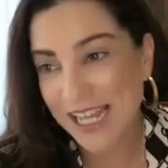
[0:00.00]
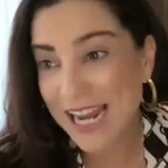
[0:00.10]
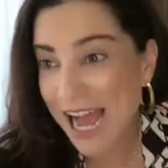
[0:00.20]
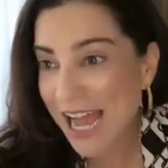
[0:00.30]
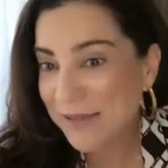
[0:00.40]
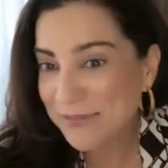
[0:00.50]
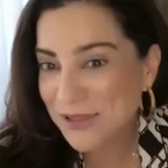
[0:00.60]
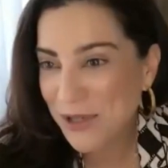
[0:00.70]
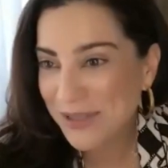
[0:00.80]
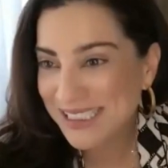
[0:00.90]
And I am
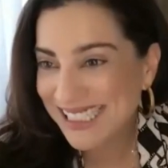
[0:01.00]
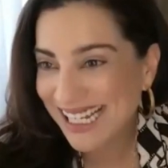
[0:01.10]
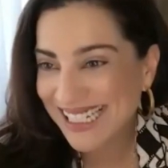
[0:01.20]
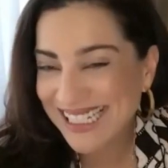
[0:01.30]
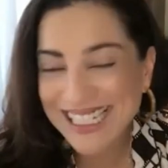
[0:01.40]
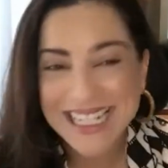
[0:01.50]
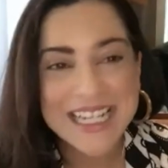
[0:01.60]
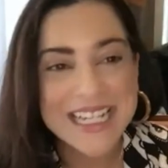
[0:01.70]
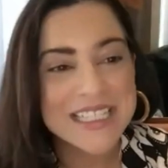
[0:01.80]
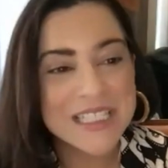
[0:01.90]
so excited
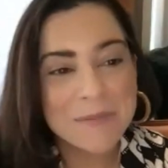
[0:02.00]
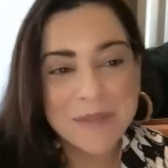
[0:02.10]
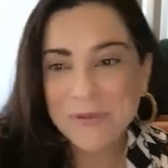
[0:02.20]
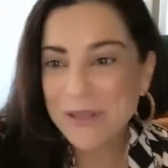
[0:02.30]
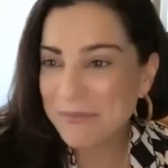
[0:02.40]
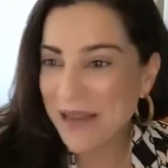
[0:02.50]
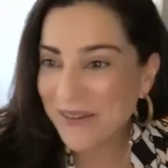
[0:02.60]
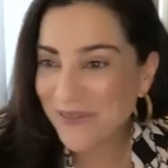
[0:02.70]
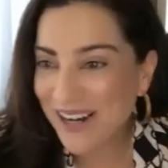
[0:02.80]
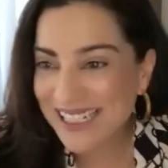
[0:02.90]
to be with my
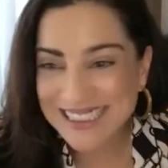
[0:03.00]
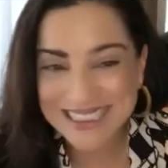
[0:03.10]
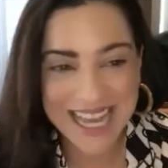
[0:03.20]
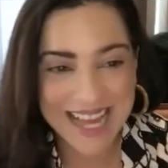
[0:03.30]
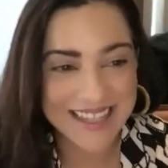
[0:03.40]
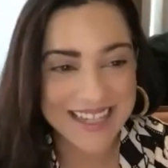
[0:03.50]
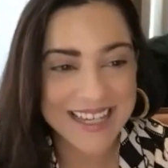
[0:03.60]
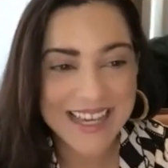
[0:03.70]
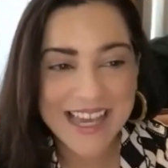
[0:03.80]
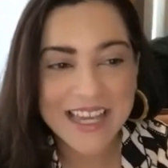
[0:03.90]
friend
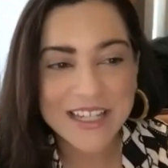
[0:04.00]
Sally.